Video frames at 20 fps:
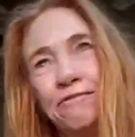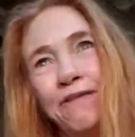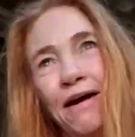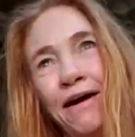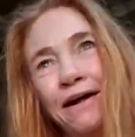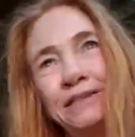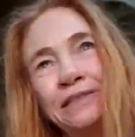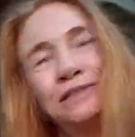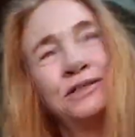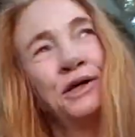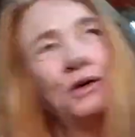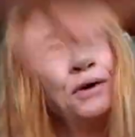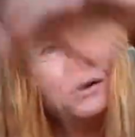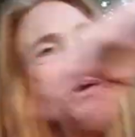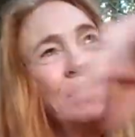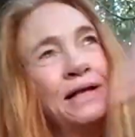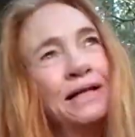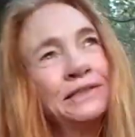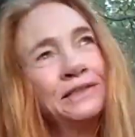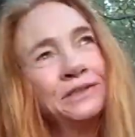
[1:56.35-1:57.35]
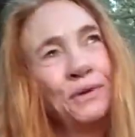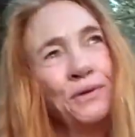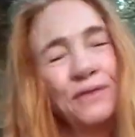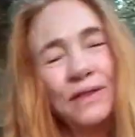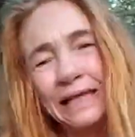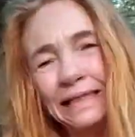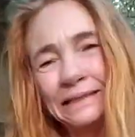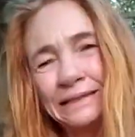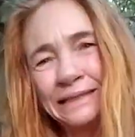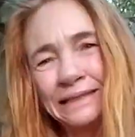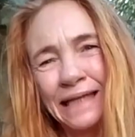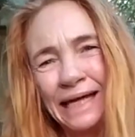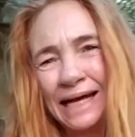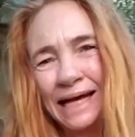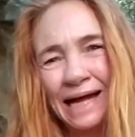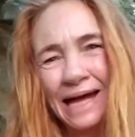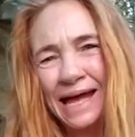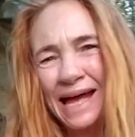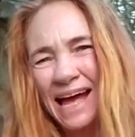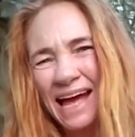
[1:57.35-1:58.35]
the road too, there's all these
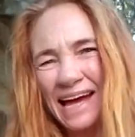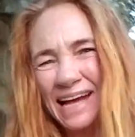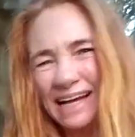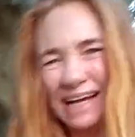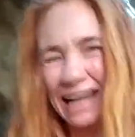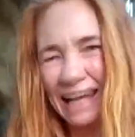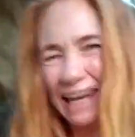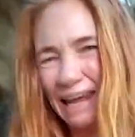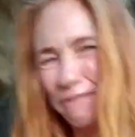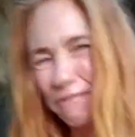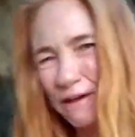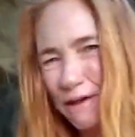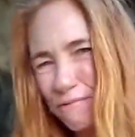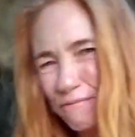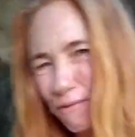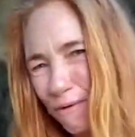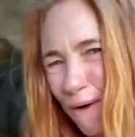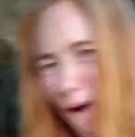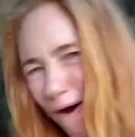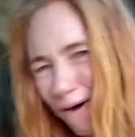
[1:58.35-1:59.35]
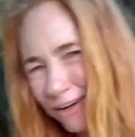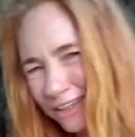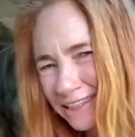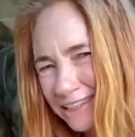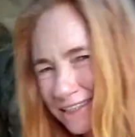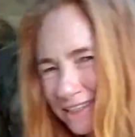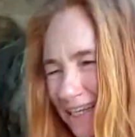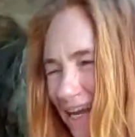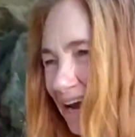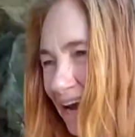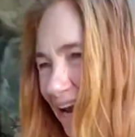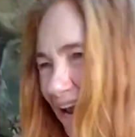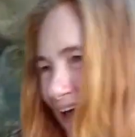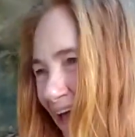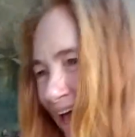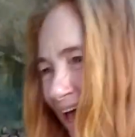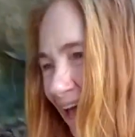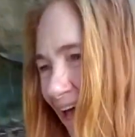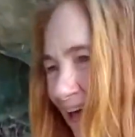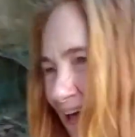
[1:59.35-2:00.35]
litty rocks and
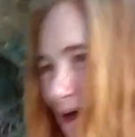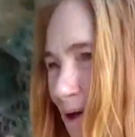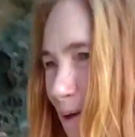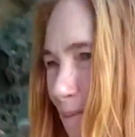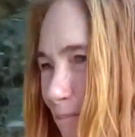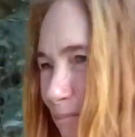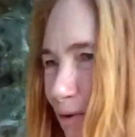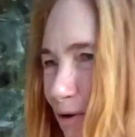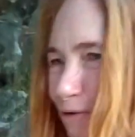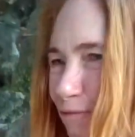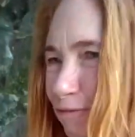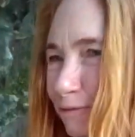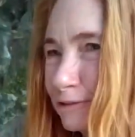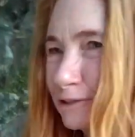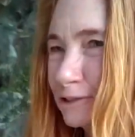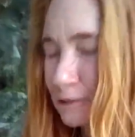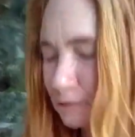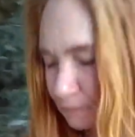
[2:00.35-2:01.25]
beautiful